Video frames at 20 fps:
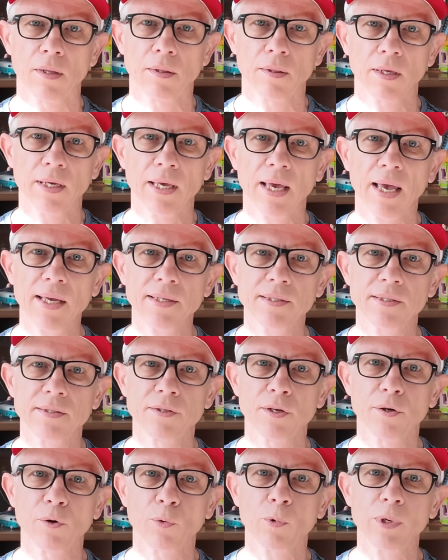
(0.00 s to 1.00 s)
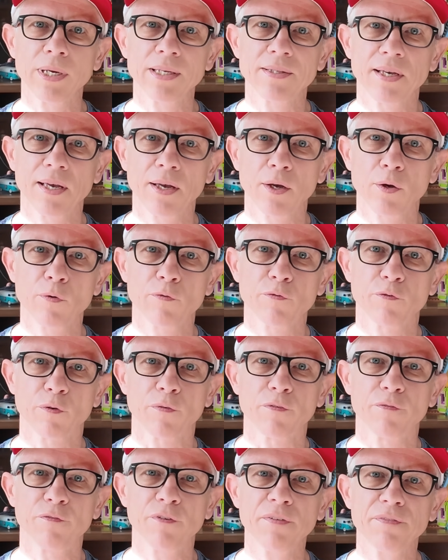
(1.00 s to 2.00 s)
The case is in a retail for
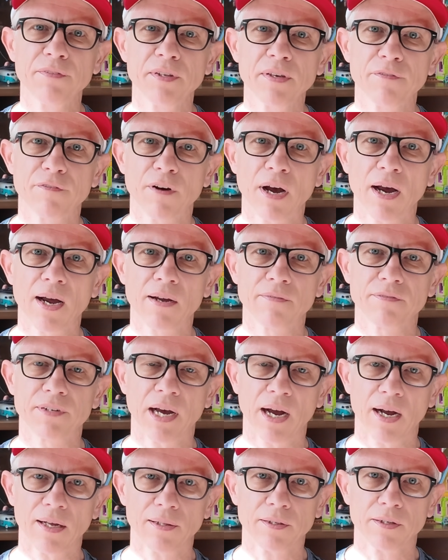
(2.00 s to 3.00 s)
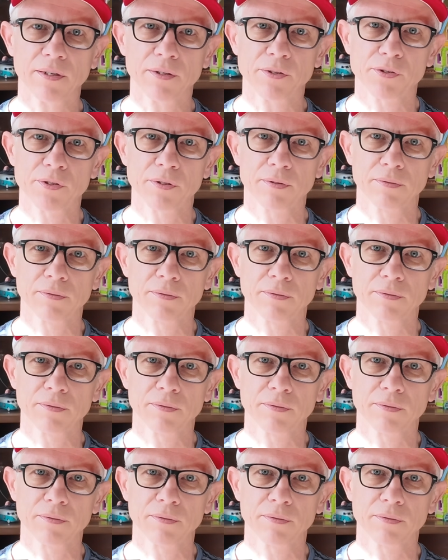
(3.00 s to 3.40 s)
$55.